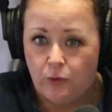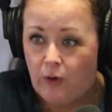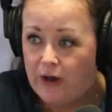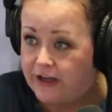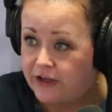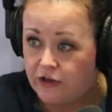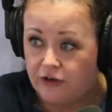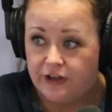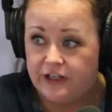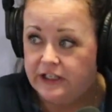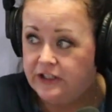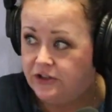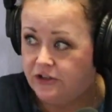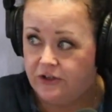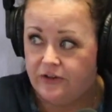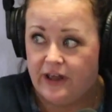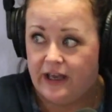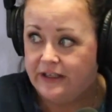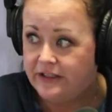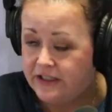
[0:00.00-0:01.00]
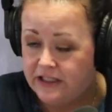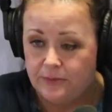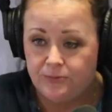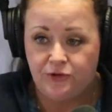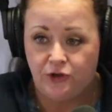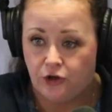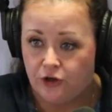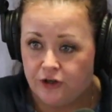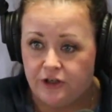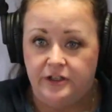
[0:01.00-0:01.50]
winery, that
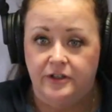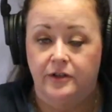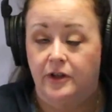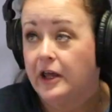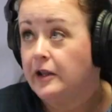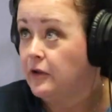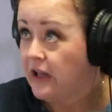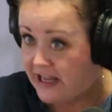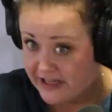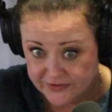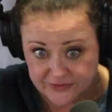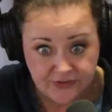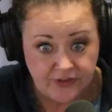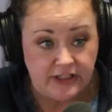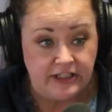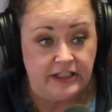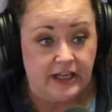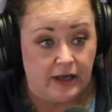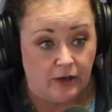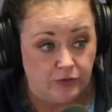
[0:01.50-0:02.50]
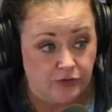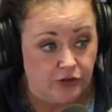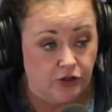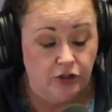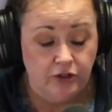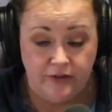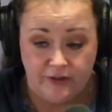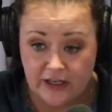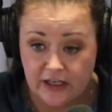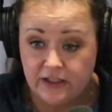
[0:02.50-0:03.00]
keeps her and city
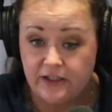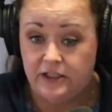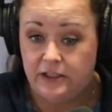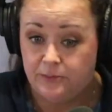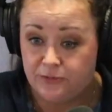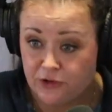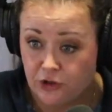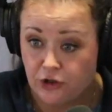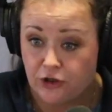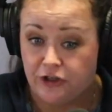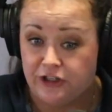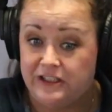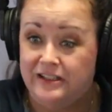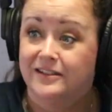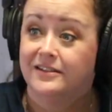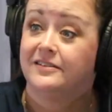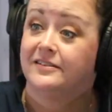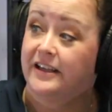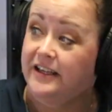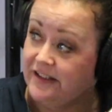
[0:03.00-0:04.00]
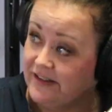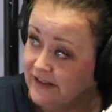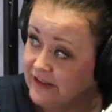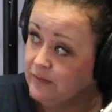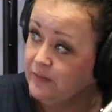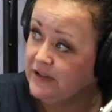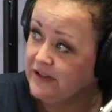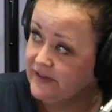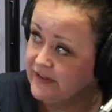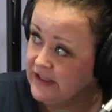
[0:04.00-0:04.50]
council, that keeps her insanely
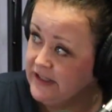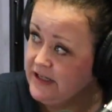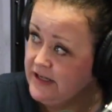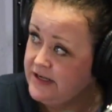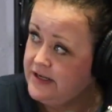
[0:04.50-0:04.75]
busy.